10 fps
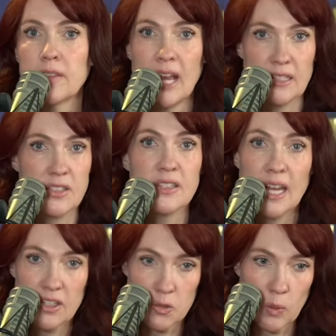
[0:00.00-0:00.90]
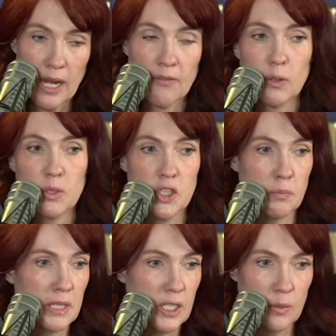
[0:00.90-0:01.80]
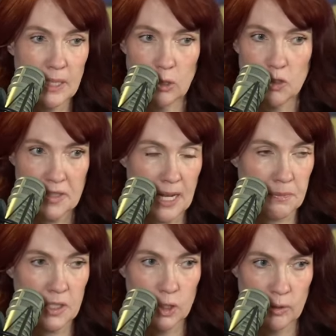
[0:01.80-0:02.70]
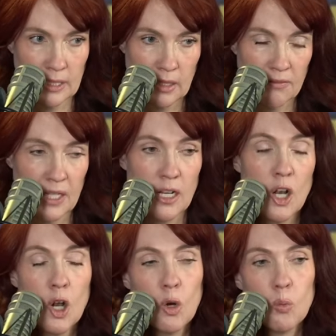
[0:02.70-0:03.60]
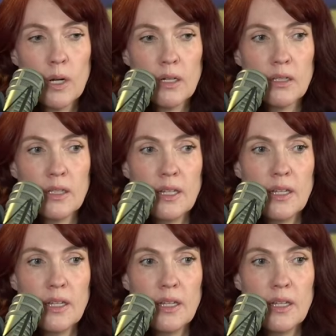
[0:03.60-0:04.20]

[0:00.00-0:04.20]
That is what everyone should be doing. You just absolutely love it. Well,